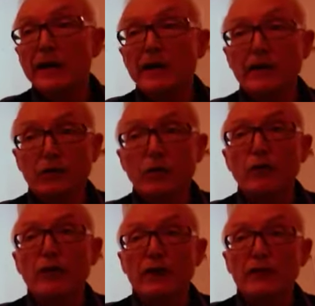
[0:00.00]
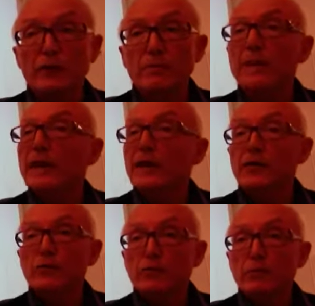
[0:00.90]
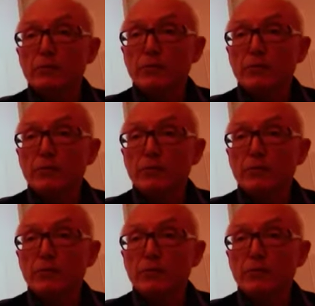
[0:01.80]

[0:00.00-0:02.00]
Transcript: In the Google Classroom, you